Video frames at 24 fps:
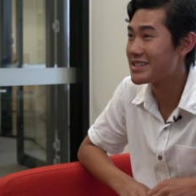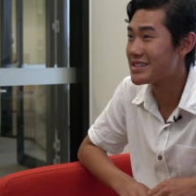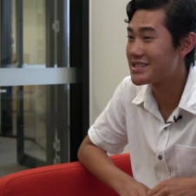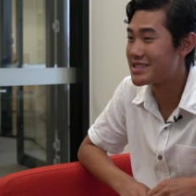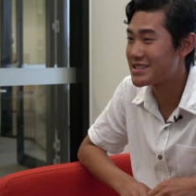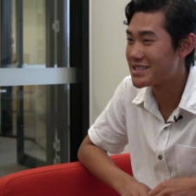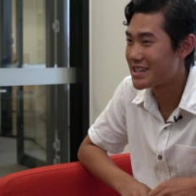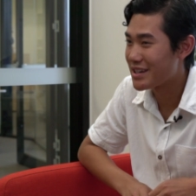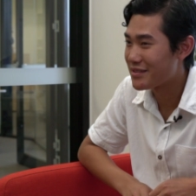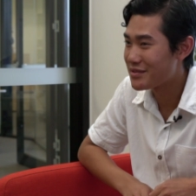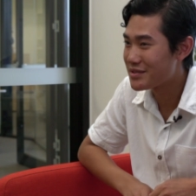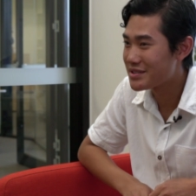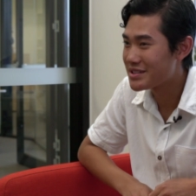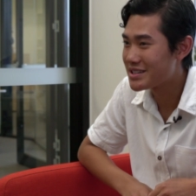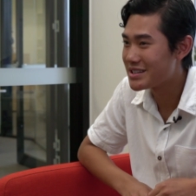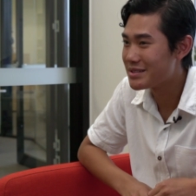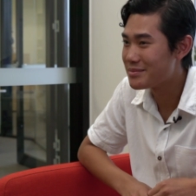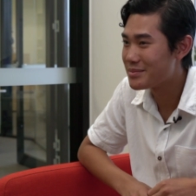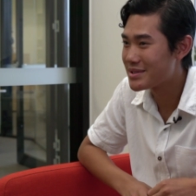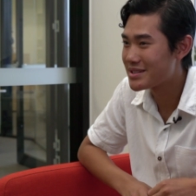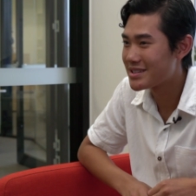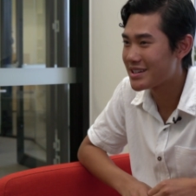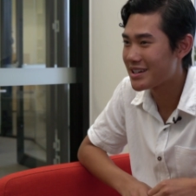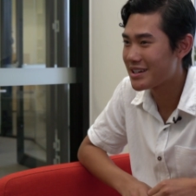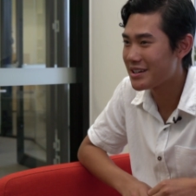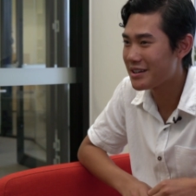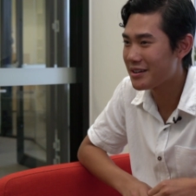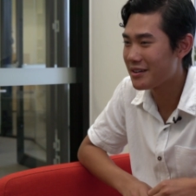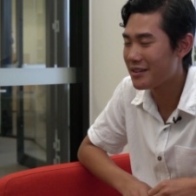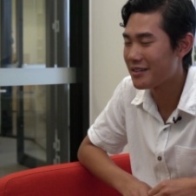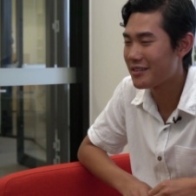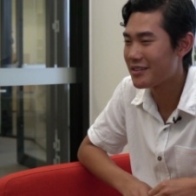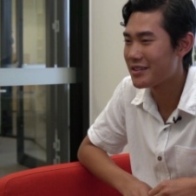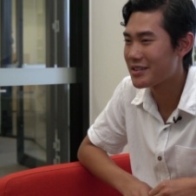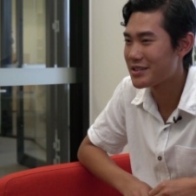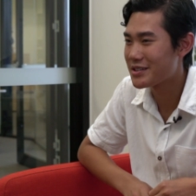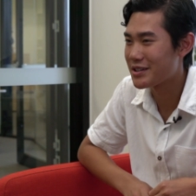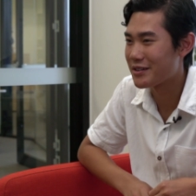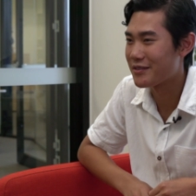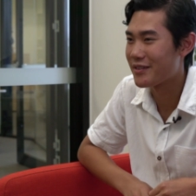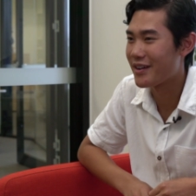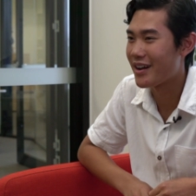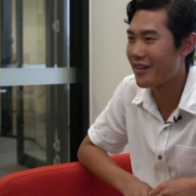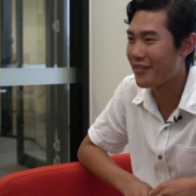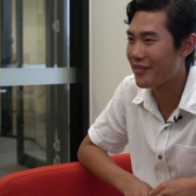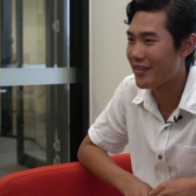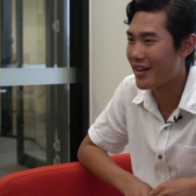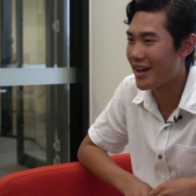70%
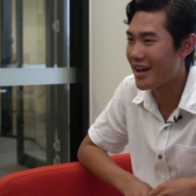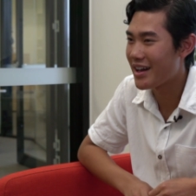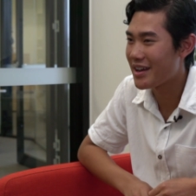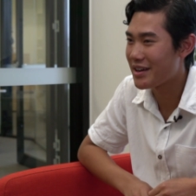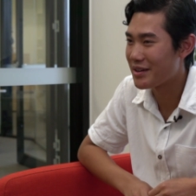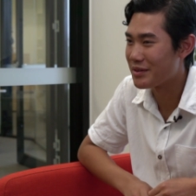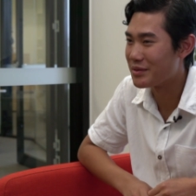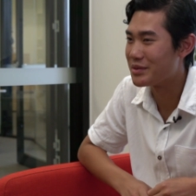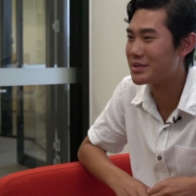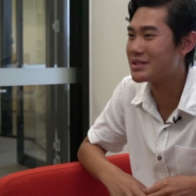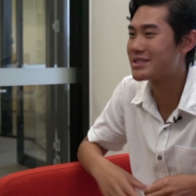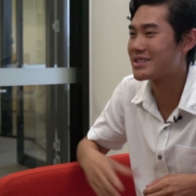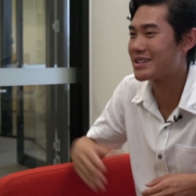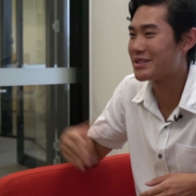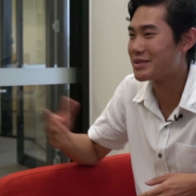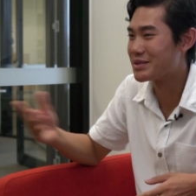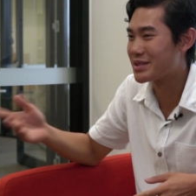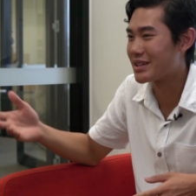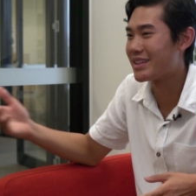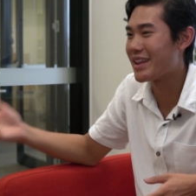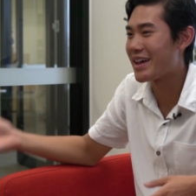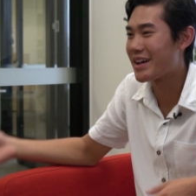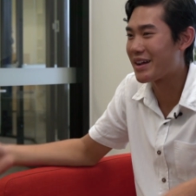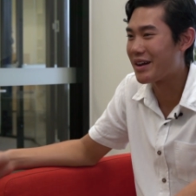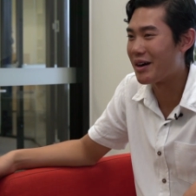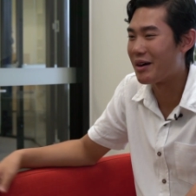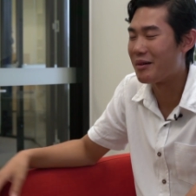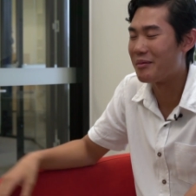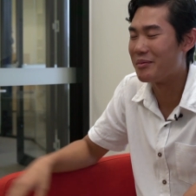around that. It was a leg up.